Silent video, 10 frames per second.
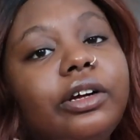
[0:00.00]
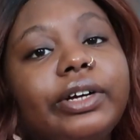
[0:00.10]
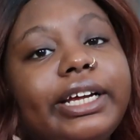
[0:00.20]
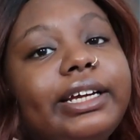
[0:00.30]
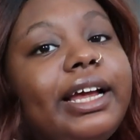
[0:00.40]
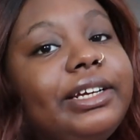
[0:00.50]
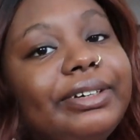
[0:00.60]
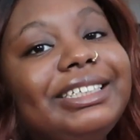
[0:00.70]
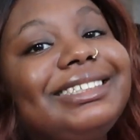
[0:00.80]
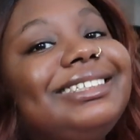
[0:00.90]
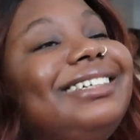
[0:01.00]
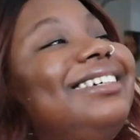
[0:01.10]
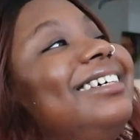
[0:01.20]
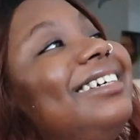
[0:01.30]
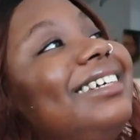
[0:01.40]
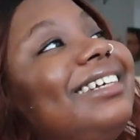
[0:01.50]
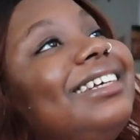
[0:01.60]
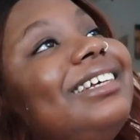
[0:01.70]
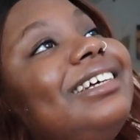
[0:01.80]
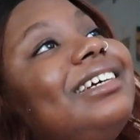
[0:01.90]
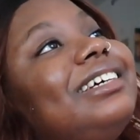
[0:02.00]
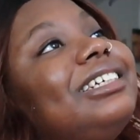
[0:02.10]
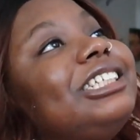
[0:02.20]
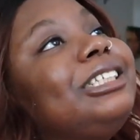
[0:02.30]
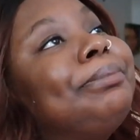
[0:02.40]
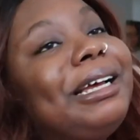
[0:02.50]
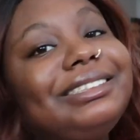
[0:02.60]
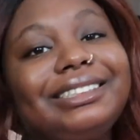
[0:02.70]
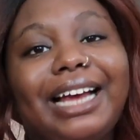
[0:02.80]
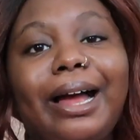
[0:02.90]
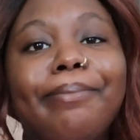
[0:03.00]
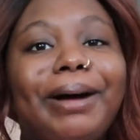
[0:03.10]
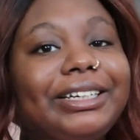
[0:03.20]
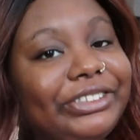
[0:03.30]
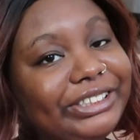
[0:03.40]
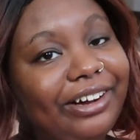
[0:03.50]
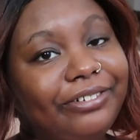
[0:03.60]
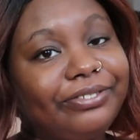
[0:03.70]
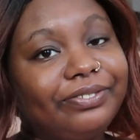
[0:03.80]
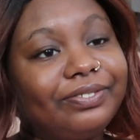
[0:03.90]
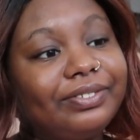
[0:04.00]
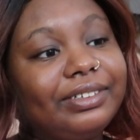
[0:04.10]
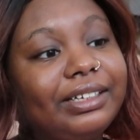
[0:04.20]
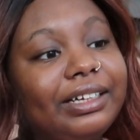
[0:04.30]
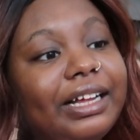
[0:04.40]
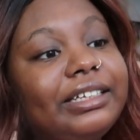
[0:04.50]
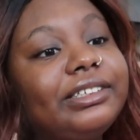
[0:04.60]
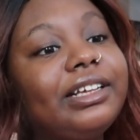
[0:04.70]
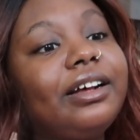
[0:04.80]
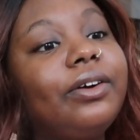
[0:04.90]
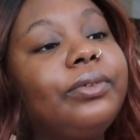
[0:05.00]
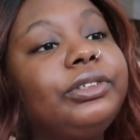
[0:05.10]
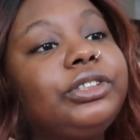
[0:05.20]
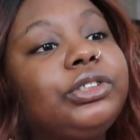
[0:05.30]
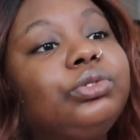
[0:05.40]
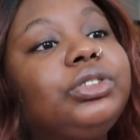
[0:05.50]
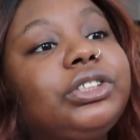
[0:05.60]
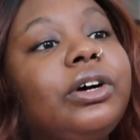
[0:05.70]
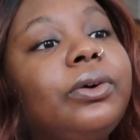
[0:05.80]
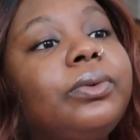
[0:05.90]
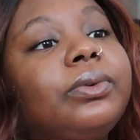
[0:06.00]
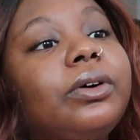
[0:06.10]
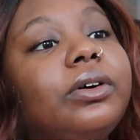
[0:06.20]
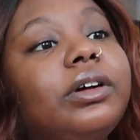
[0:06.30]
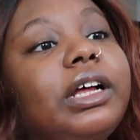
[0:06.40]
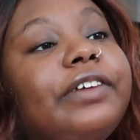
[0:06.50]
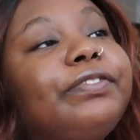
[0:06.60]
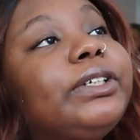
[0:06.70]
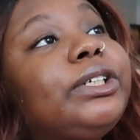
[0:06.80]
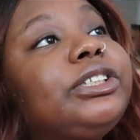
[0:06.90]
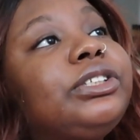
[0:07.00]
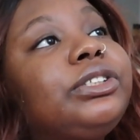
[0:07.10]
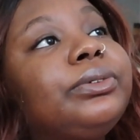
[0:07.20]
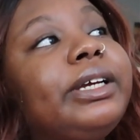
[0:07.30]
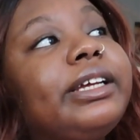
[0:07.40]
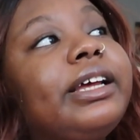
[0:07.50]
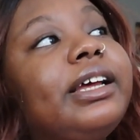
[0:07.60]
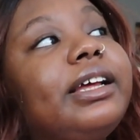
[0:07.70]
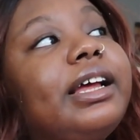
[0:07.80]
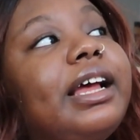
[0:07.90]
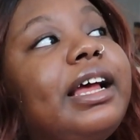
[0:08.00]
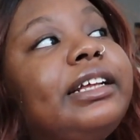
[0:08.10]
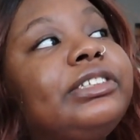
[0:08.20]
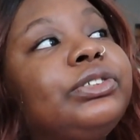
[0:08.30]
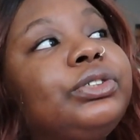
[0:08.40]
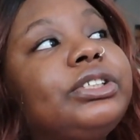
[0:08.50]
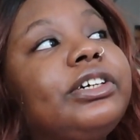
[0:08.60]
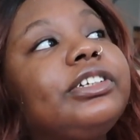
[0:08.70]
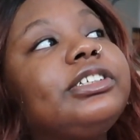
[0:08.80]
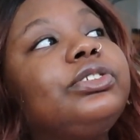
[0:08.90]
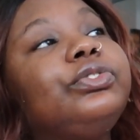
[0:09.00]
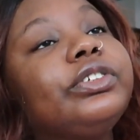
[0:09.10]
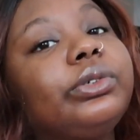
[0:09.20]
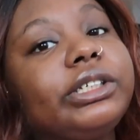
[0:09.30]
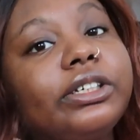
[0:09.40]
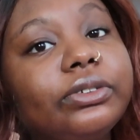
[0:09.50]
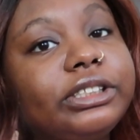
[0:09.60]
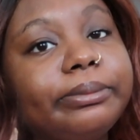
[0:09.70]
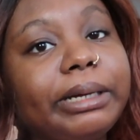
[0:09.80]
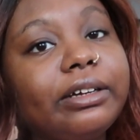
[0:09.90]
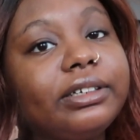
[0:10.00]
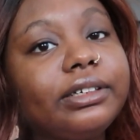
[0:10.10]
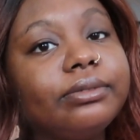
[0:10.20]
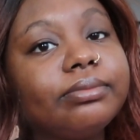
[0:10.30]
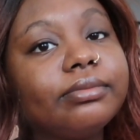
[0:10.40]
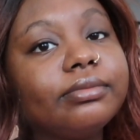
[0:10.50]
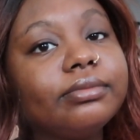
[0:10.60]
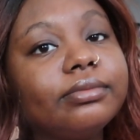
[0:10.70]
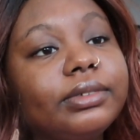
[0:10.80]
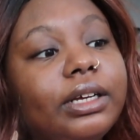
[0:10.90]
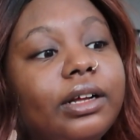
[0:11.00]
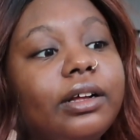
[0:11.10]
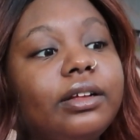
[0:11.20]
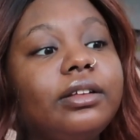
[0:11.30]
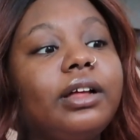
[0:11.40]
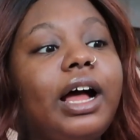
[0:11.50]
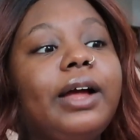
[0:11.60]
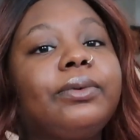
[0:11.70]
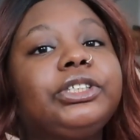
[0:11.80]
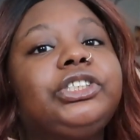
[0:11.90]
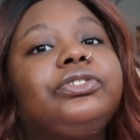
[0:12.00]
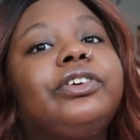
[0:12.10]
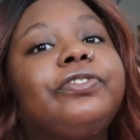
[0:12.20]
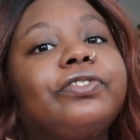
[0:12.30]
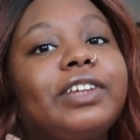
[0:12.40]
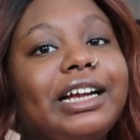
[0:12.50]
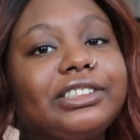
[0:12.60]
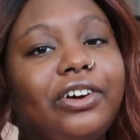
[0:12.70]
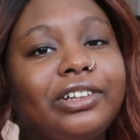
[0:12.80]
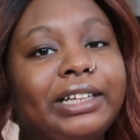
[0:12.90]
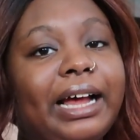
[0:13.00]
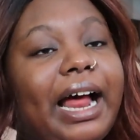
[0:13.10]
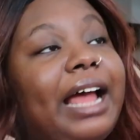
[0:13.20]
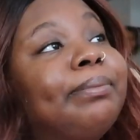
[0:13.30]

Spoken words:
okay, anyways. Spend time by yourself. And do so, if you're doing it and you start to feel guilt about it, I want you to reflect on that.